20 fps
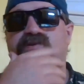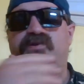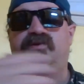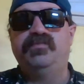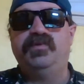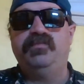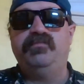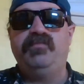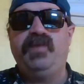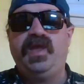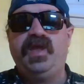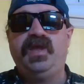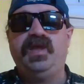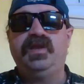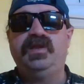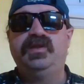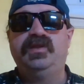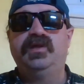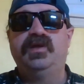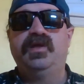to be
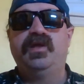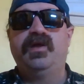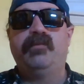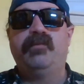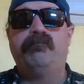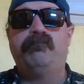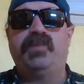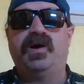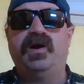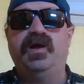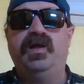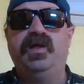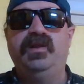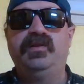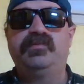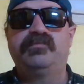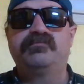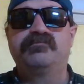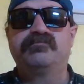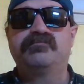made, but